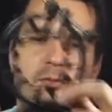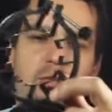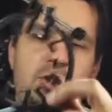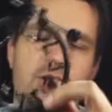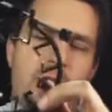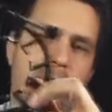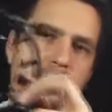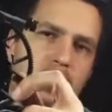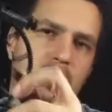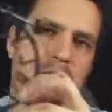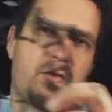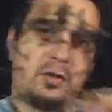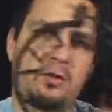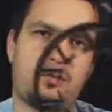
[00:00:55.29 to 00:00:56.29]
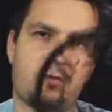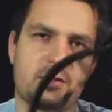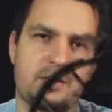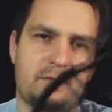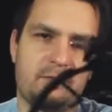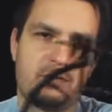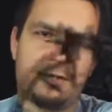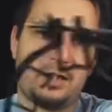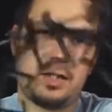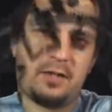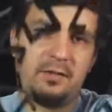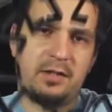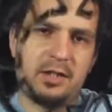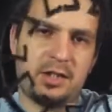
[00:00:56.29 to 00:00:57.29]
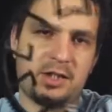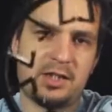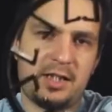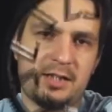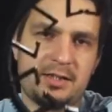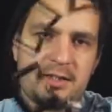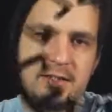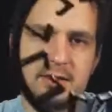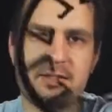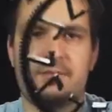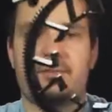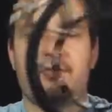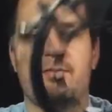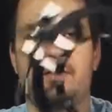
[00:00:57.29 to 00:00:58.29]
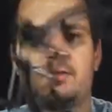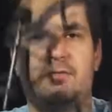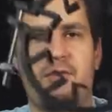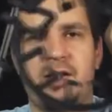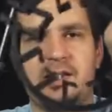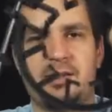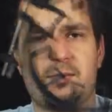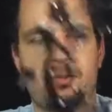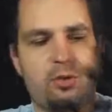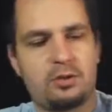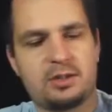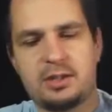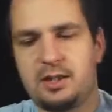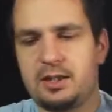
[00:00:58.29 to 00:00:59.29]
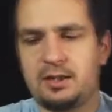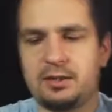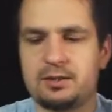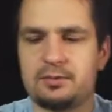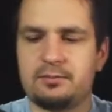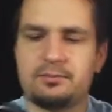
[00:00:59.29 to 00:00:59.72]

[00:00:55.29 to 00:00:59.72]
which are perfect for something like vintage lenses, very small size,